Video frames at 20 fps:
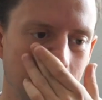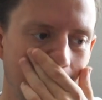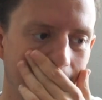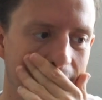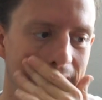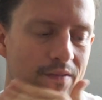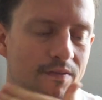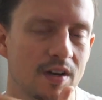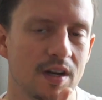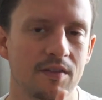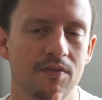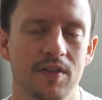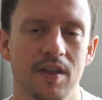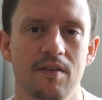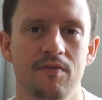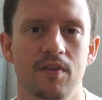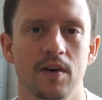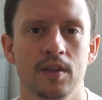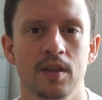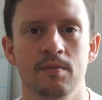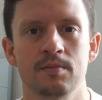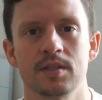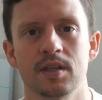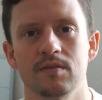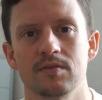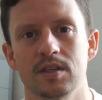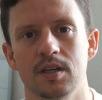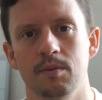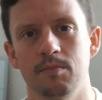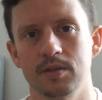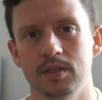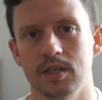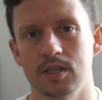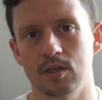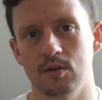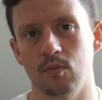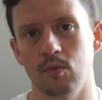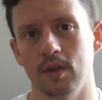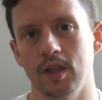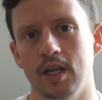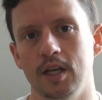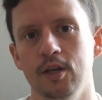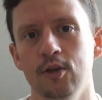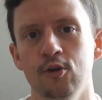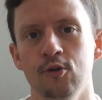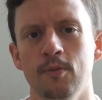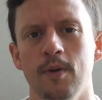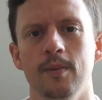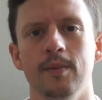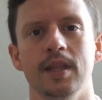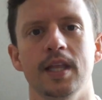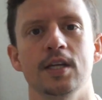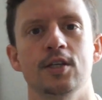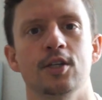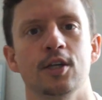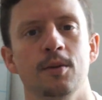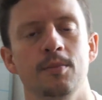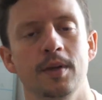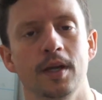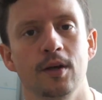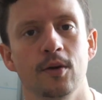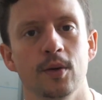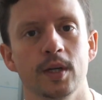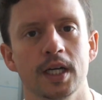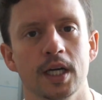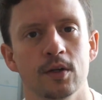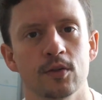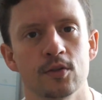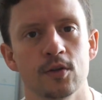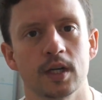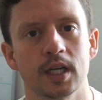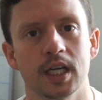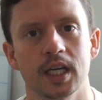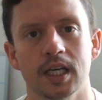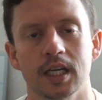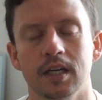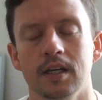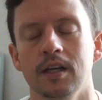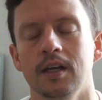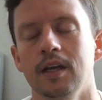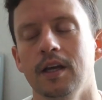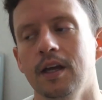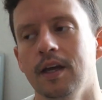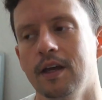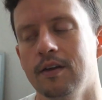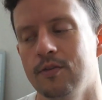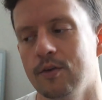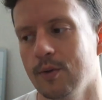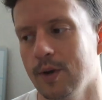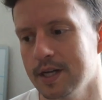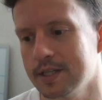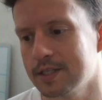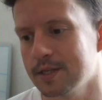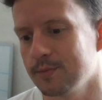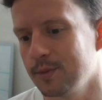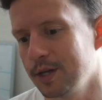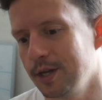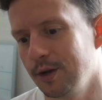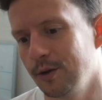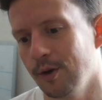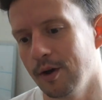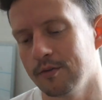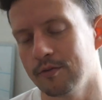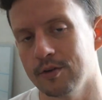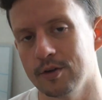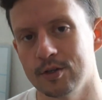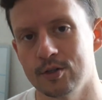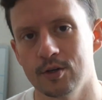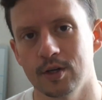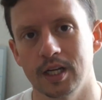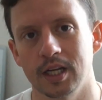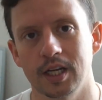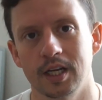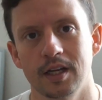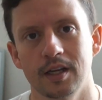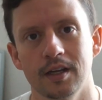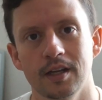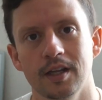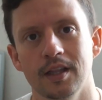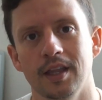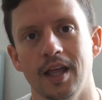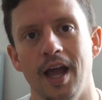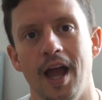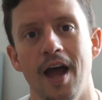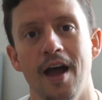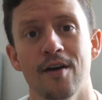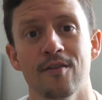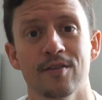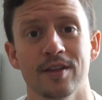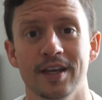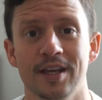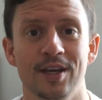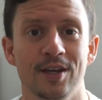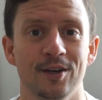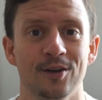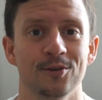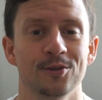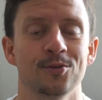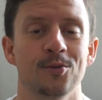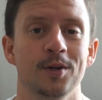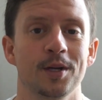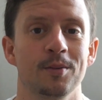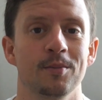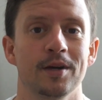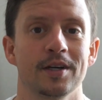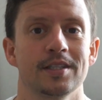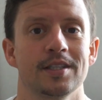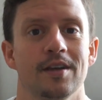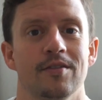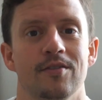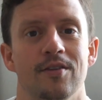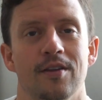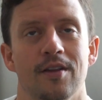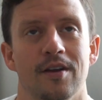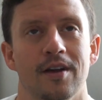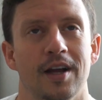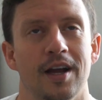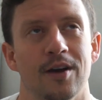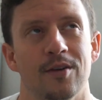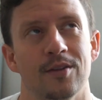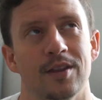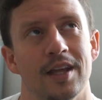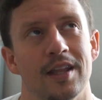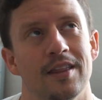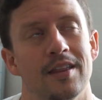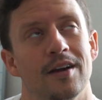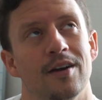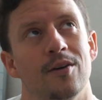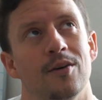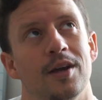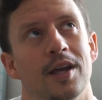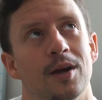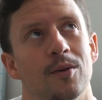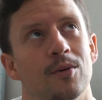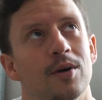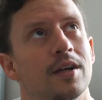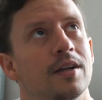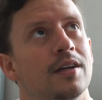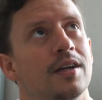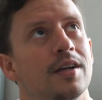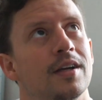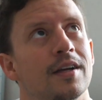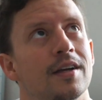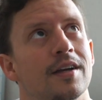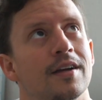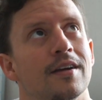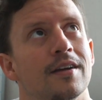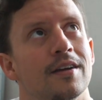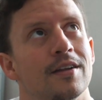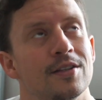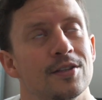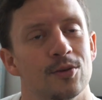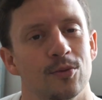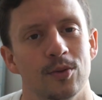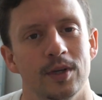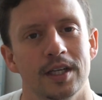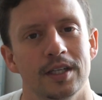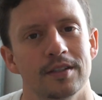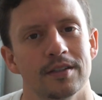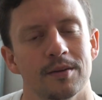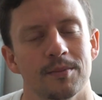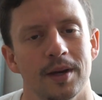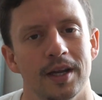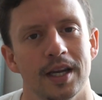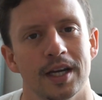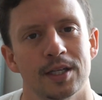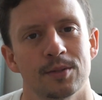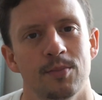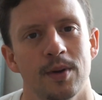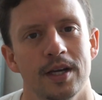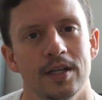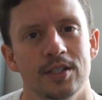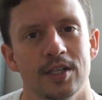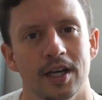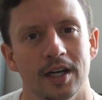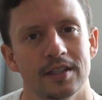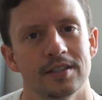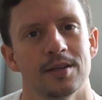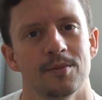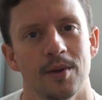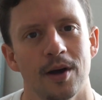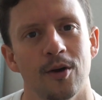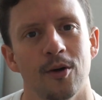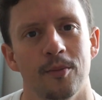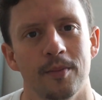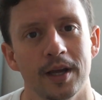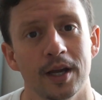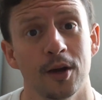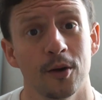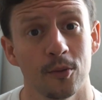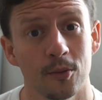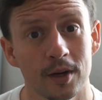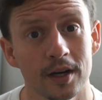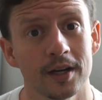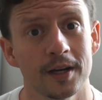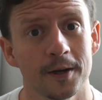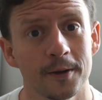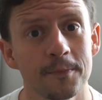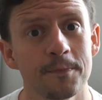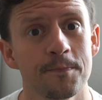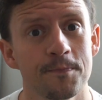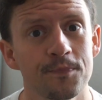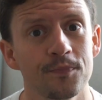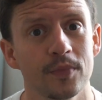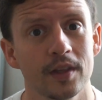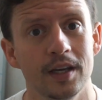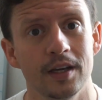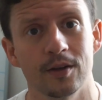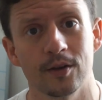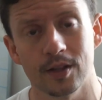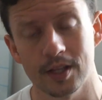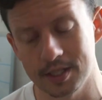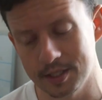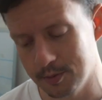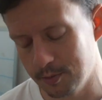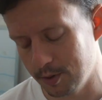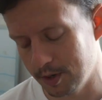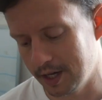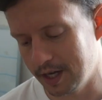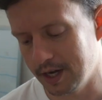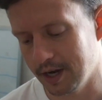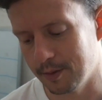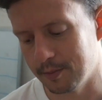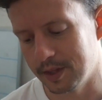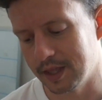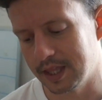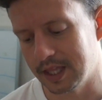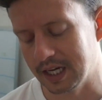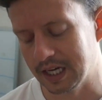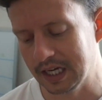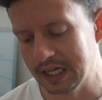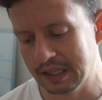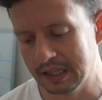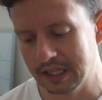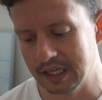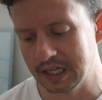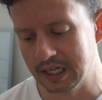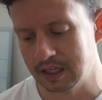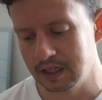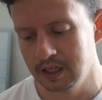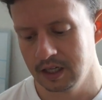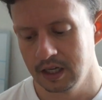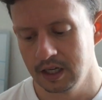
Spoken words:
even if they found themselves in a position where they knew maybe they shouldn't be going out drinking, if you ask somebody to go out for a drink and they have like, you know, 20 bucks left in their account and they think, okay, well, it's a week till my next paycheck, somehow I'll make it work, you know, that's a pretty common thing, I think.